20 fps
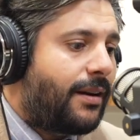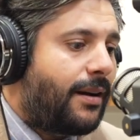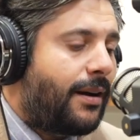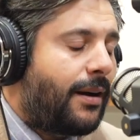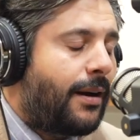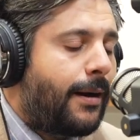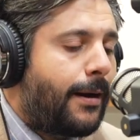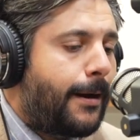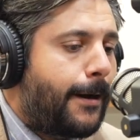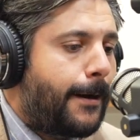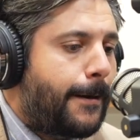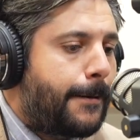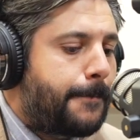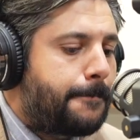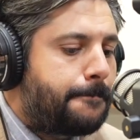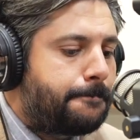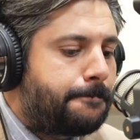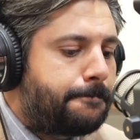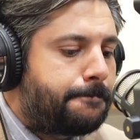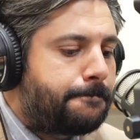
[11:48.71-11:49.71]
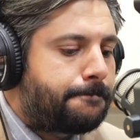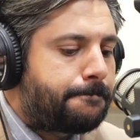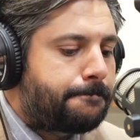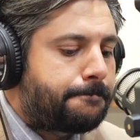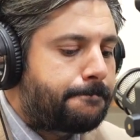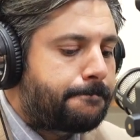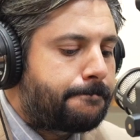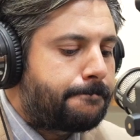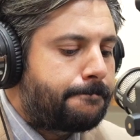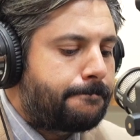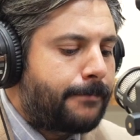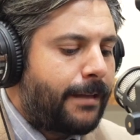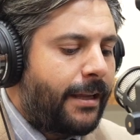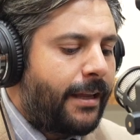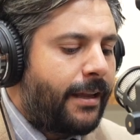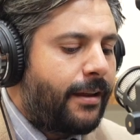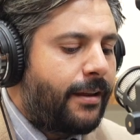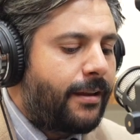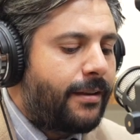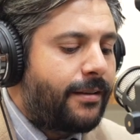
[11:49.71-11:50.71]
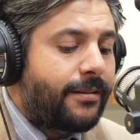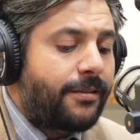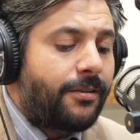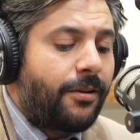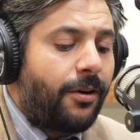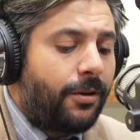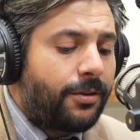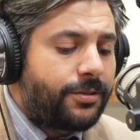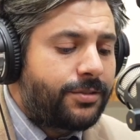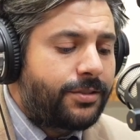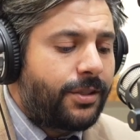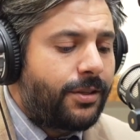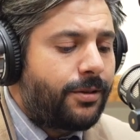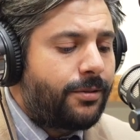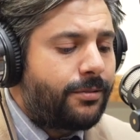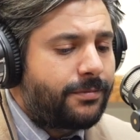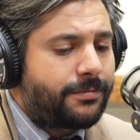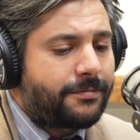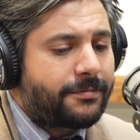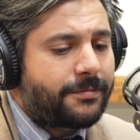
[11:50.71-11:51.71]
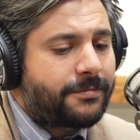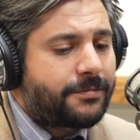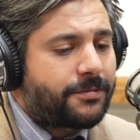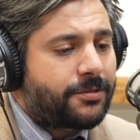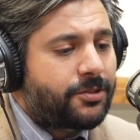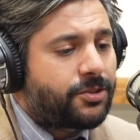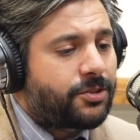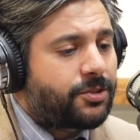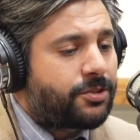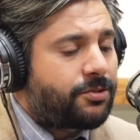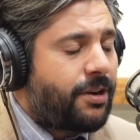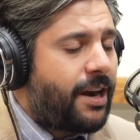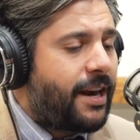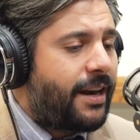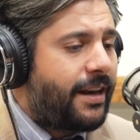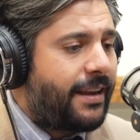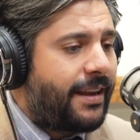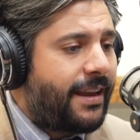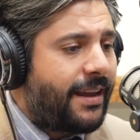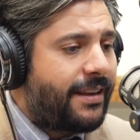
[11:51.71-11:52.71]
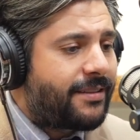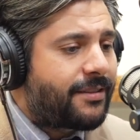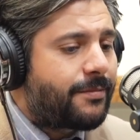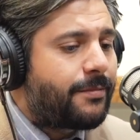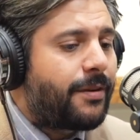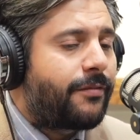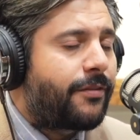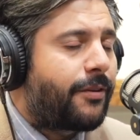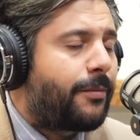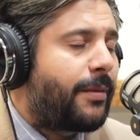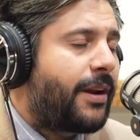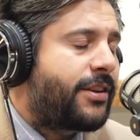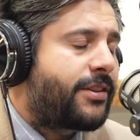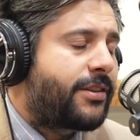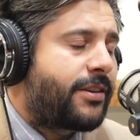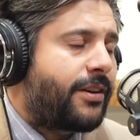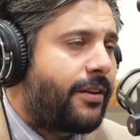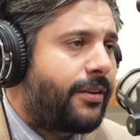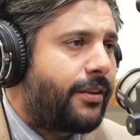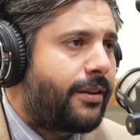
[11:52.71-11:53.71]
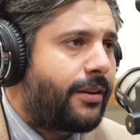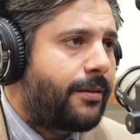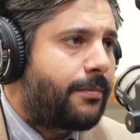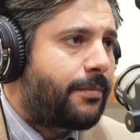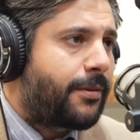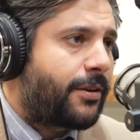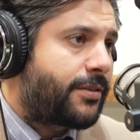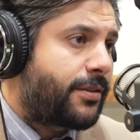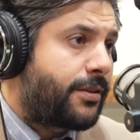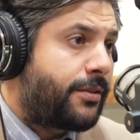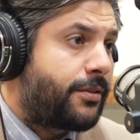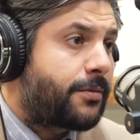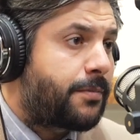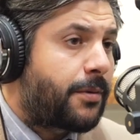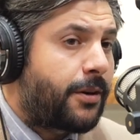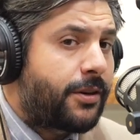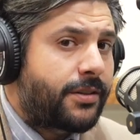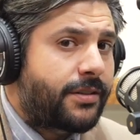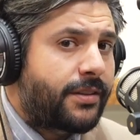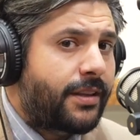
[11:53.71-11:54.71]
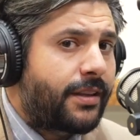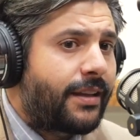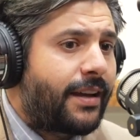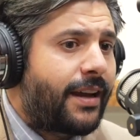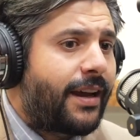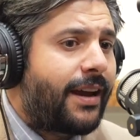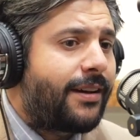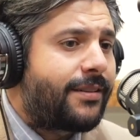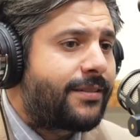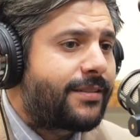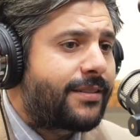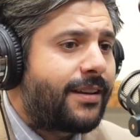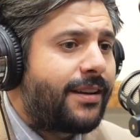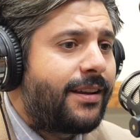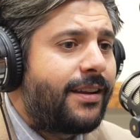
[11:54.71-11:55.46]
And also try to get some information on the person who's purchasing the house.